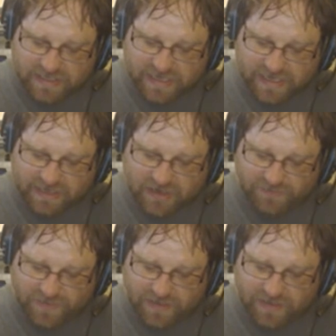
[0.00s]

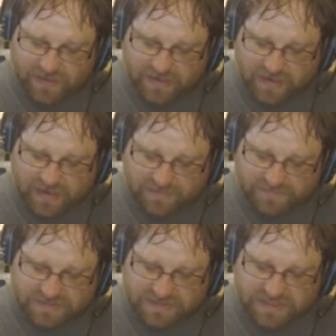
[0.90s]
calliope
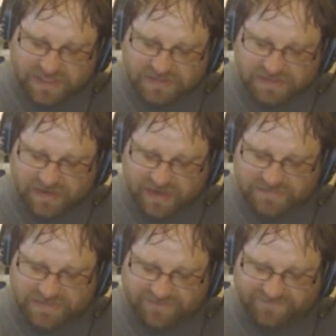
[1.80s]
comes
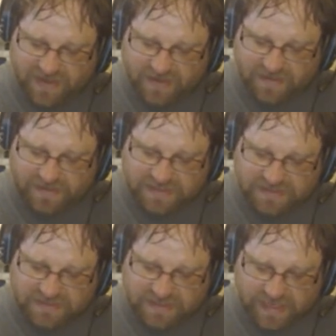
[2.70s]
screams of fear in
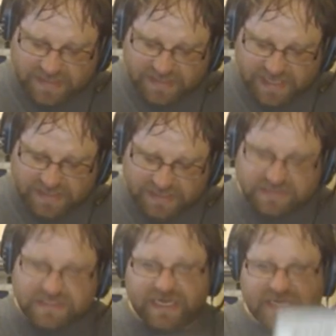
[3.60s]
this taut and
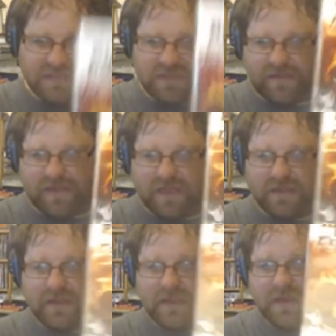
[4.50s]
exciting drama,
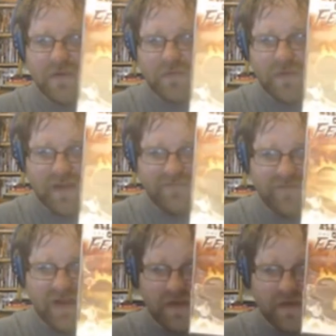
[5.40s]
Ring of
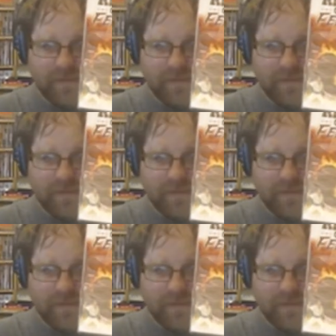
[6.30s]
Fear.